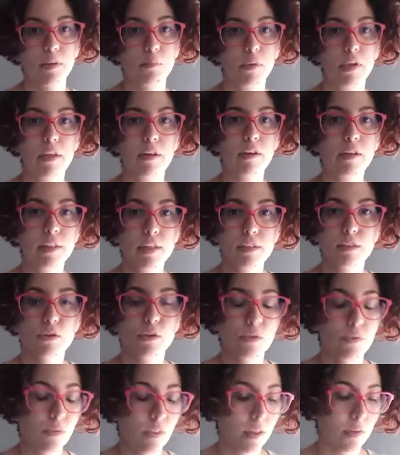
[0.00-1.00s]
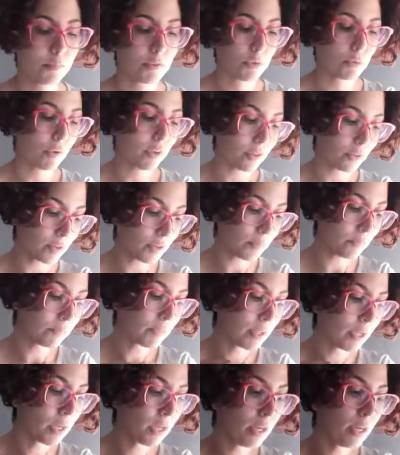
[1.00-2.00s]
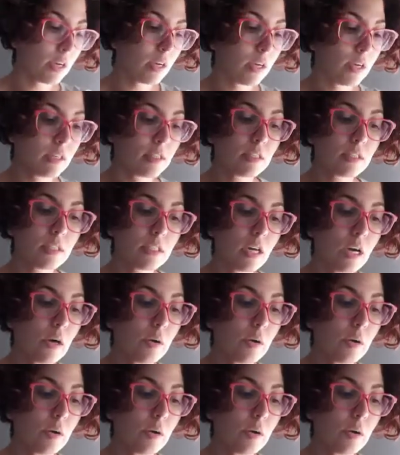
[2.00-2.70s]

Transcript: In Valladolid, I saw them as well, okay. So,